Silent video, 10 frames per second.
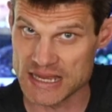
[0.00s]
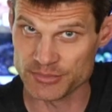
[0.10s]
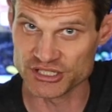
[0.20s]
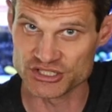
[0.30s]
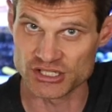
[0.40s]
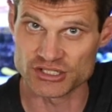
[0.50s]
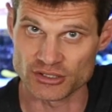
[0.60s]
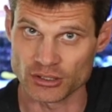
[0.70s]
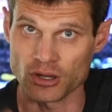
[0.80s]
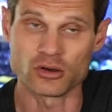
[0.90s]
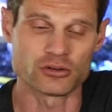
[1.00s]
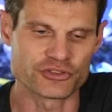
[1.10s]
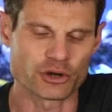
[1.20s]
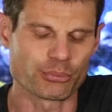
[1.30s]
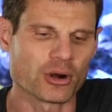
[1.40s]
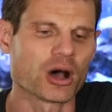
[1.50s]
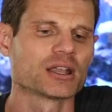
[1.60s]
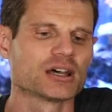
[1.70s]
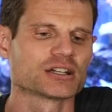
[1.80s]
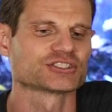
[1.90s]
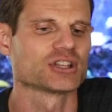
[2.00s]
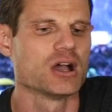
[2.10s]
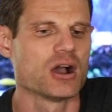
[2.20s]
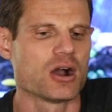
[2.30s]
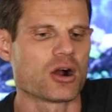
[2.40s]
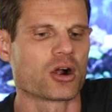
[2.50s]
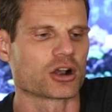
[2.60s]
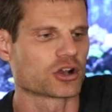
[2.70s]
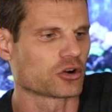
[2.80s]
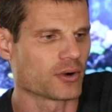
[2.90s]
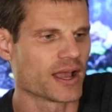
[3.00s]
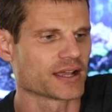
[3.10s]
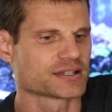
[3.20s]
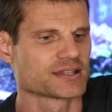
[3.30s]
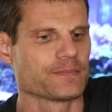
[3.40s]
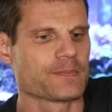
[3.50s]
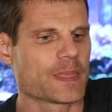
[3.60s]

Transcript: images on all of their products are correct,